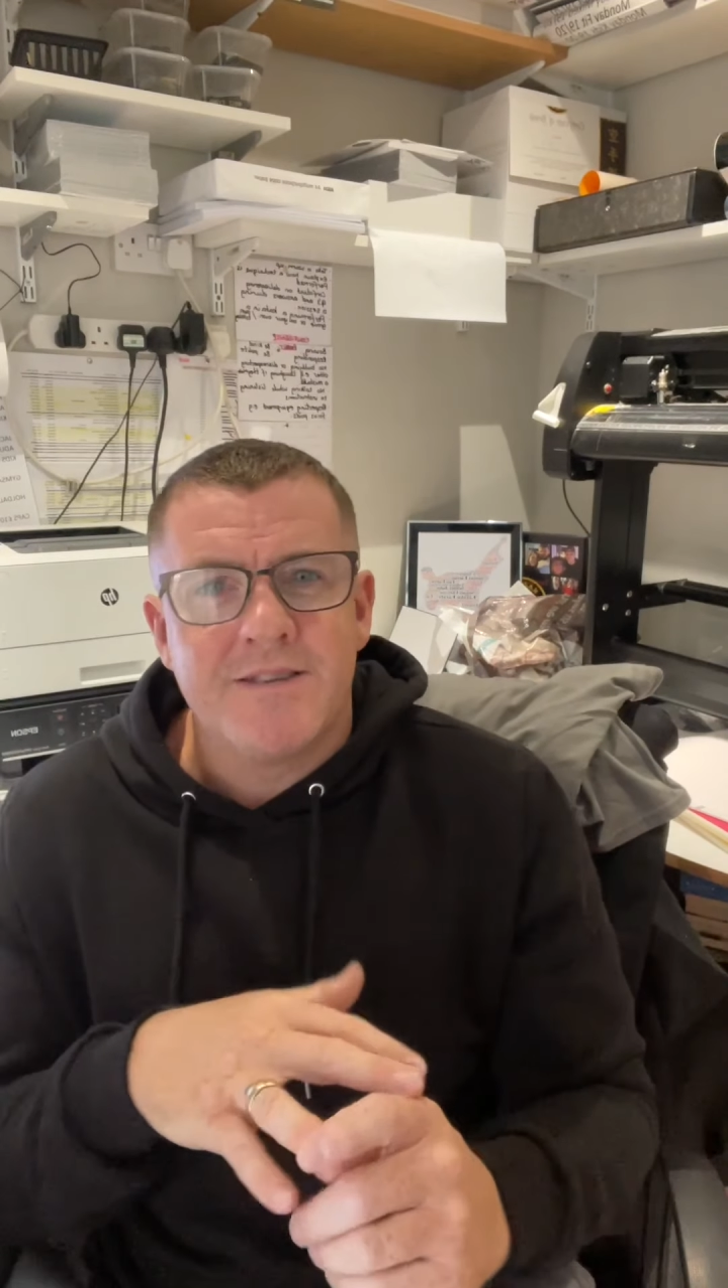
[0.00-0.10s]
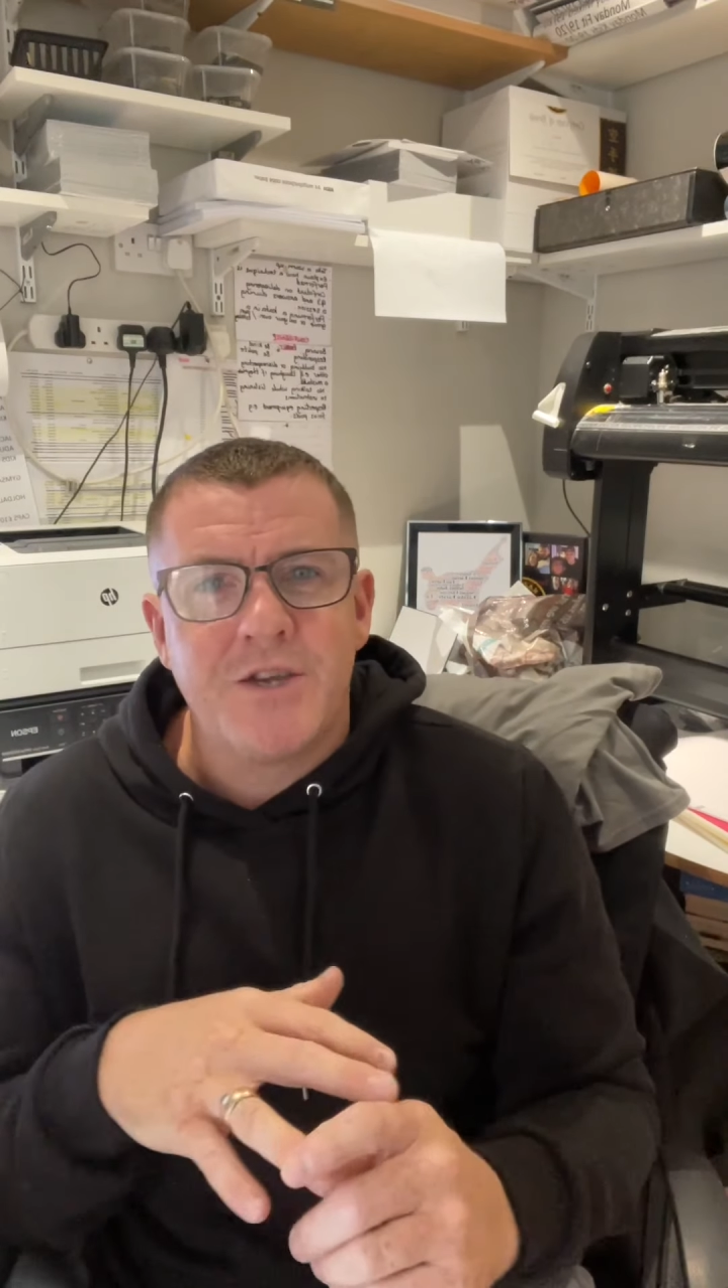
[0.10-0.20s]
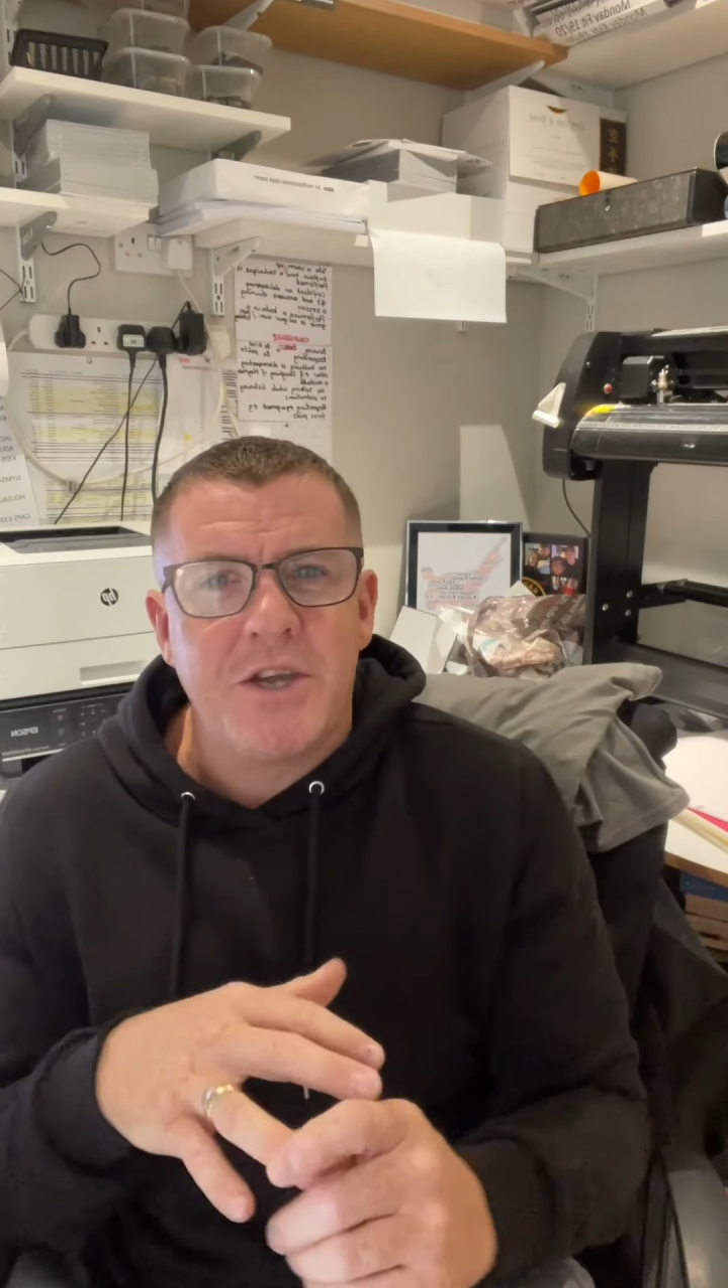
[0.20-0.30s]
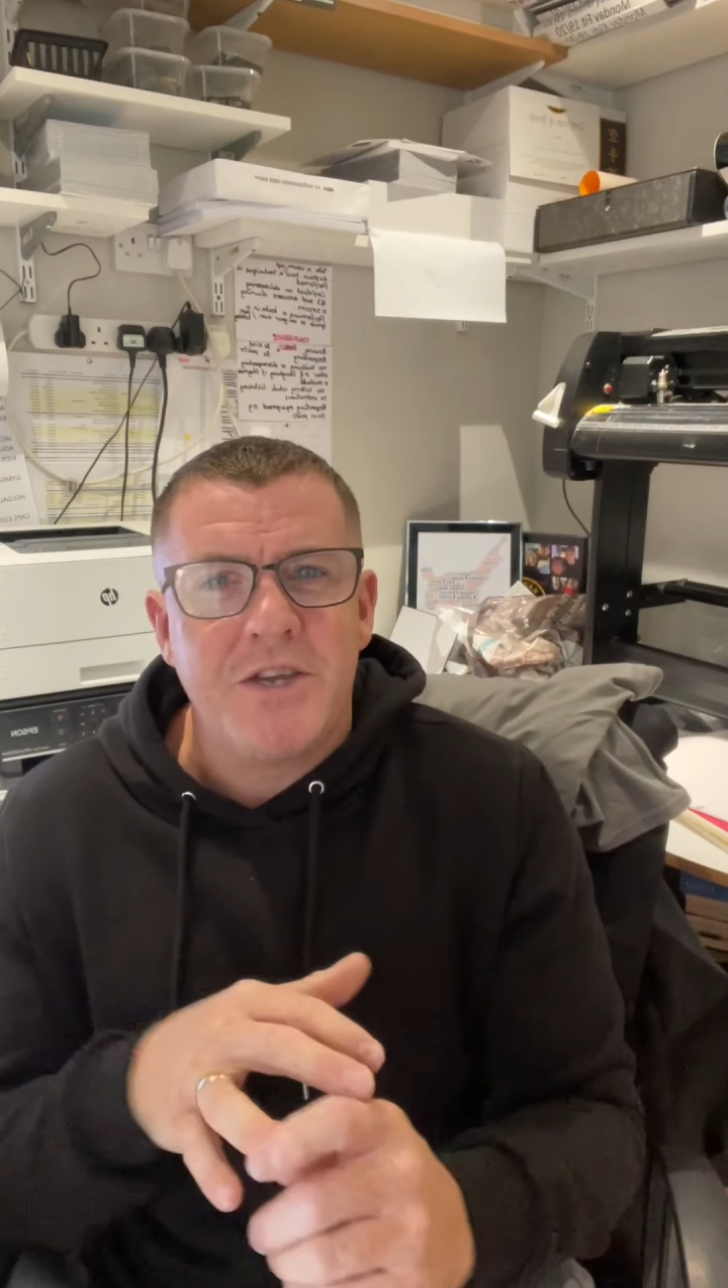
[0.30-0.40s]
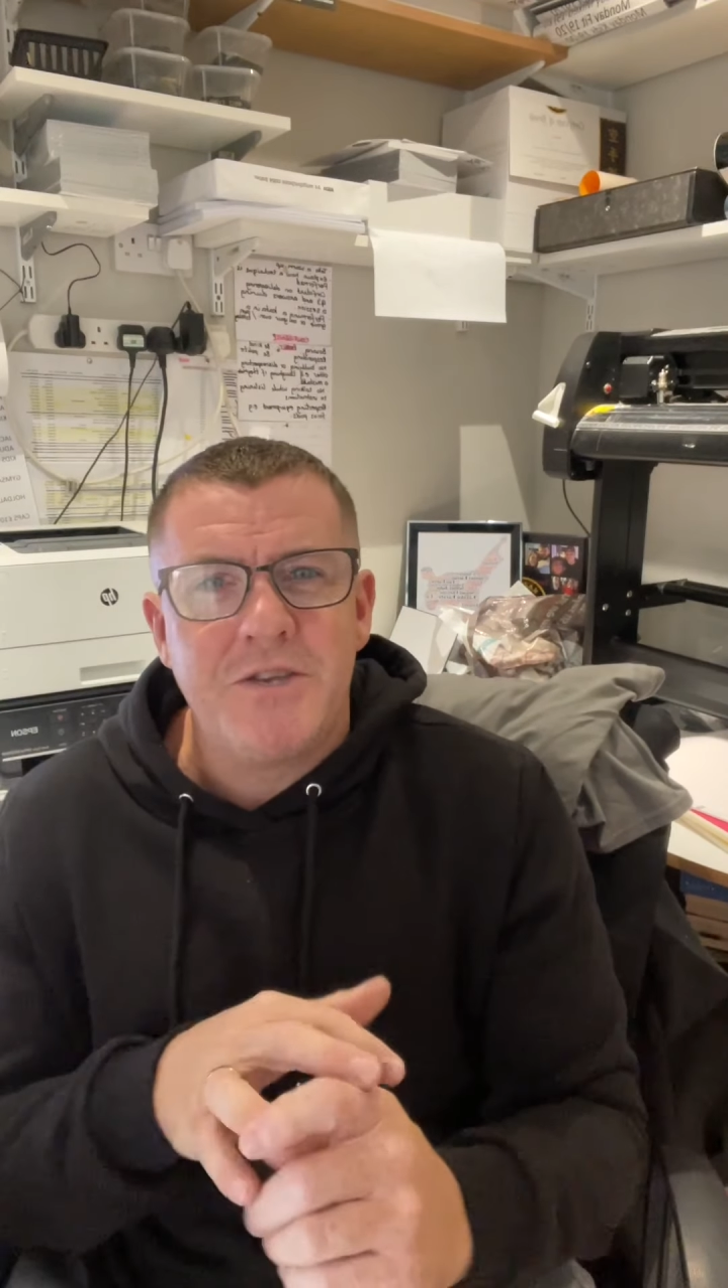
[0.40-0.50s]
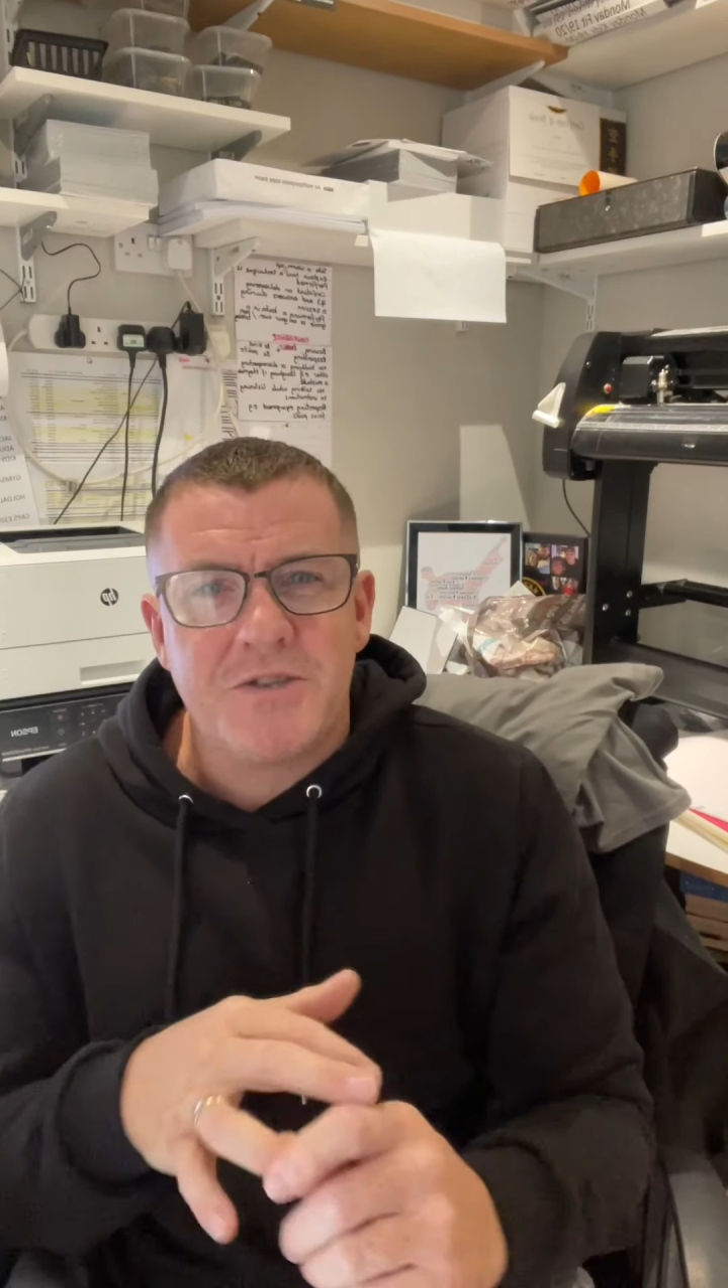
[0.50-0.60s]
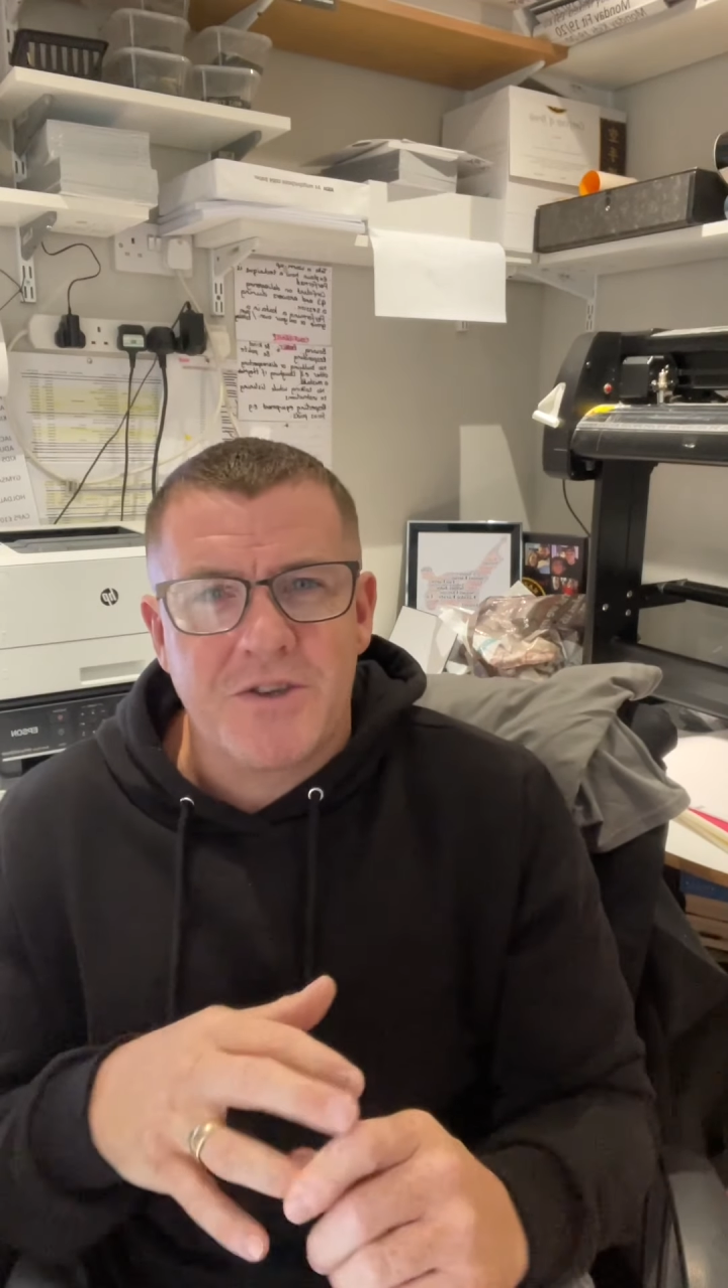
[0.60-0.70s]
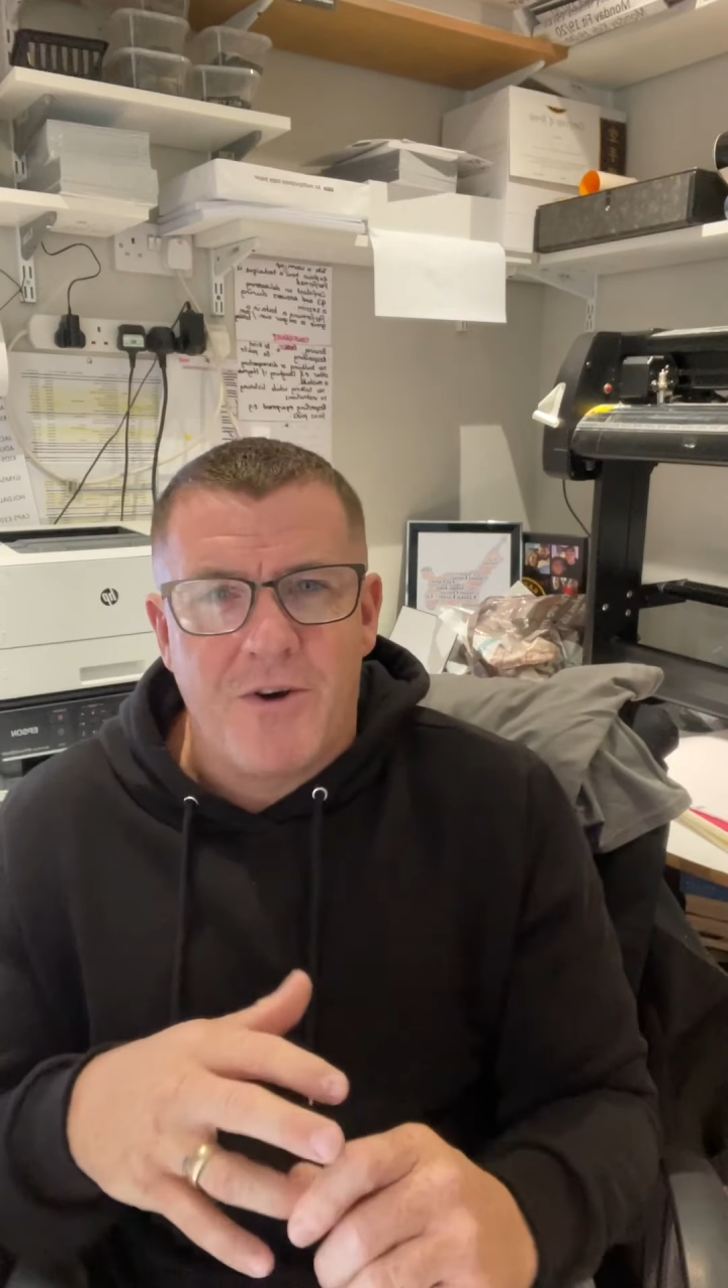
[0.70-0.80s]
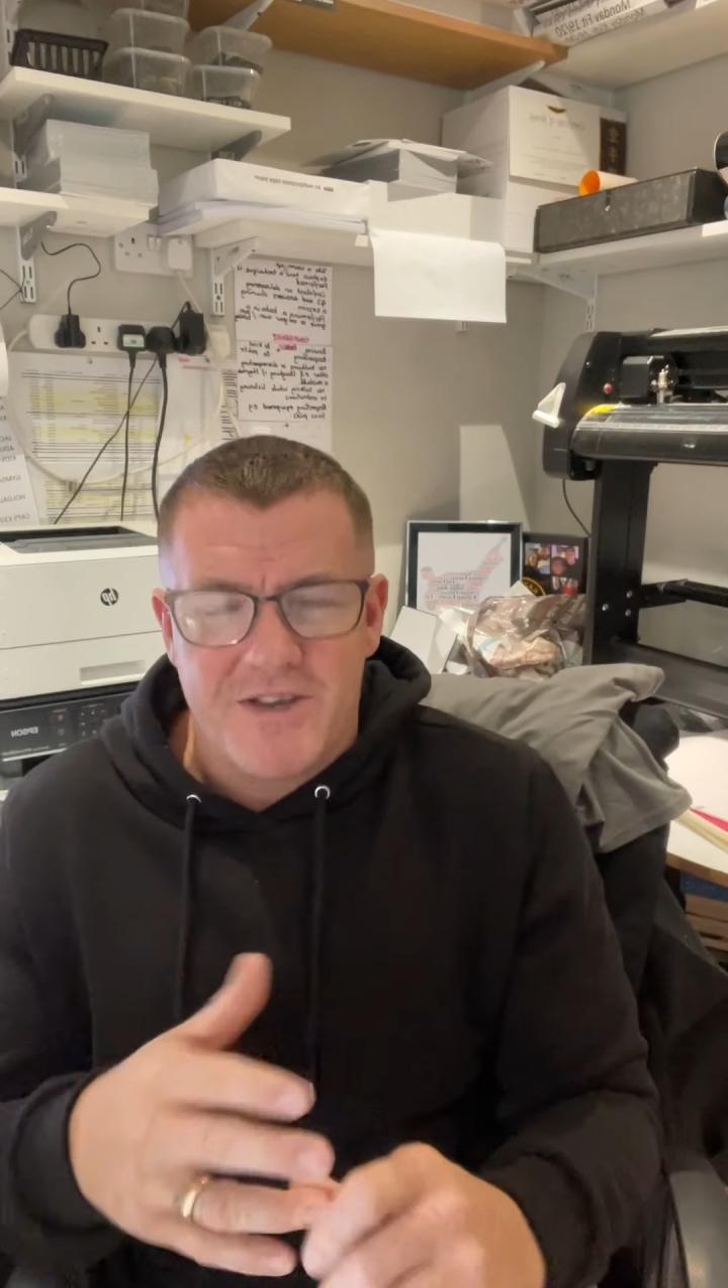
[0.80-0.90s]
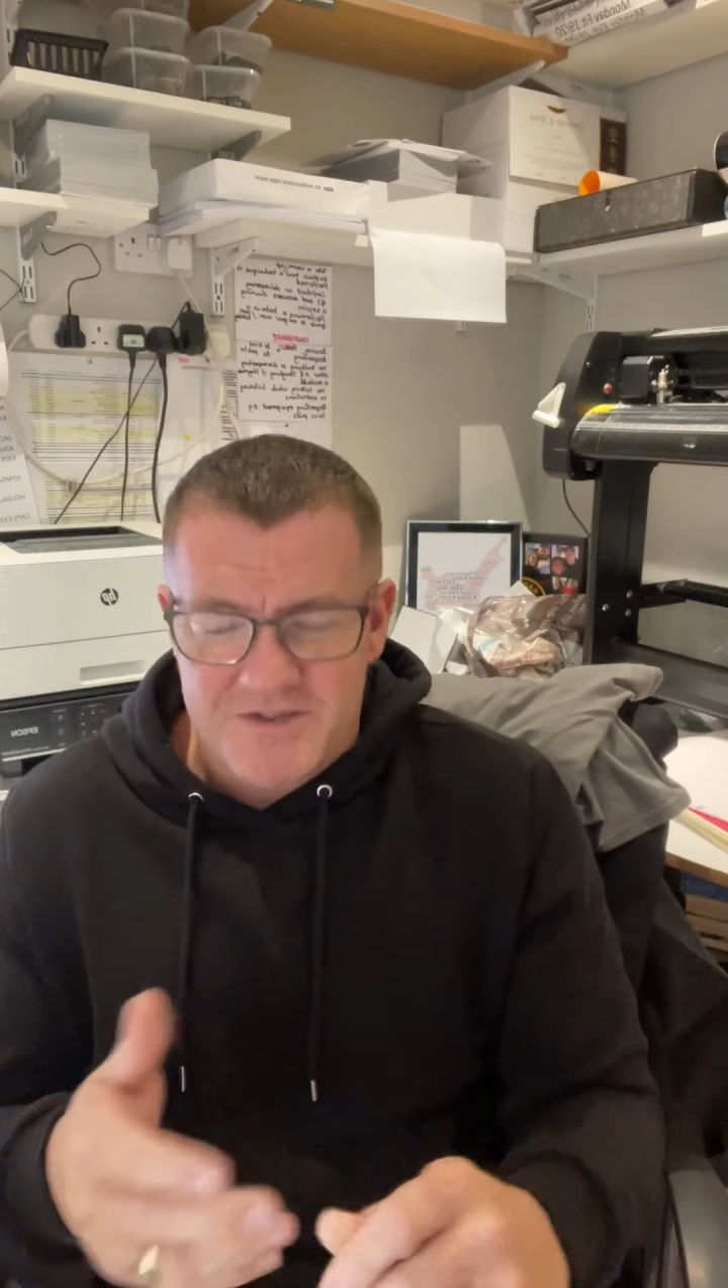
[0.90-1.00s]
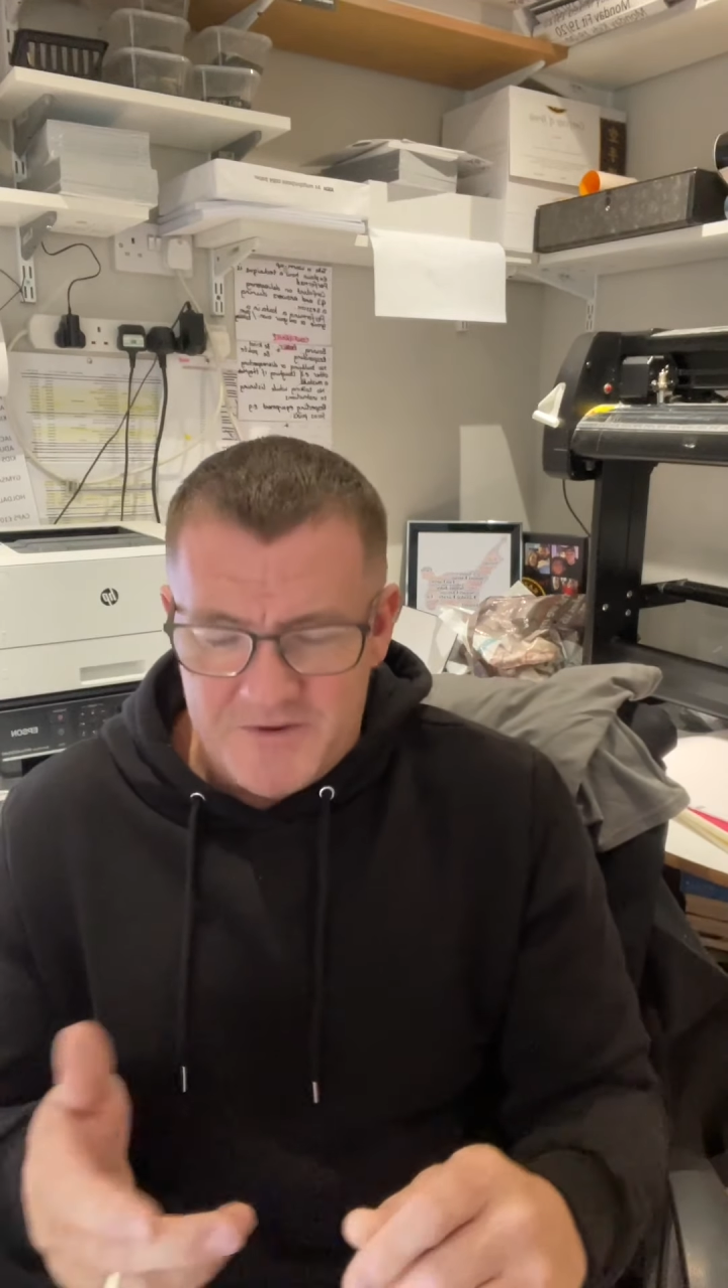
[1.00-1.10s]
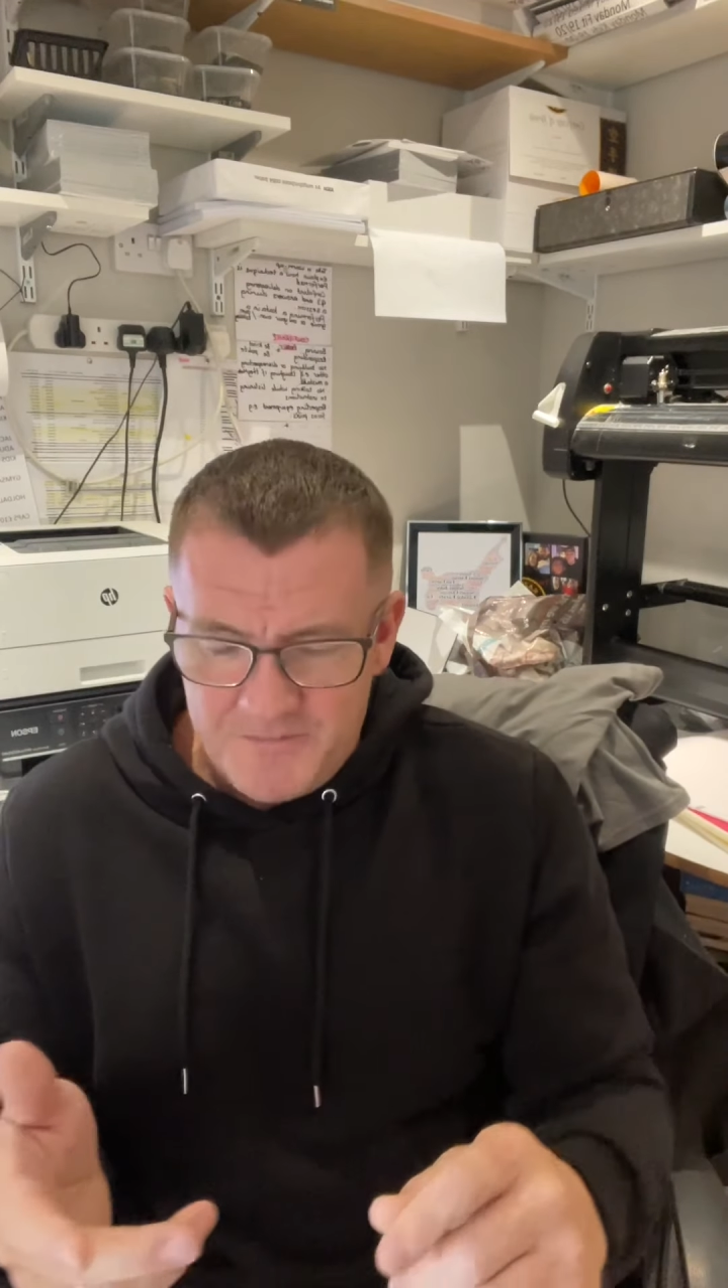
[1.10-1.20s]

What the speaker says: gis, guys.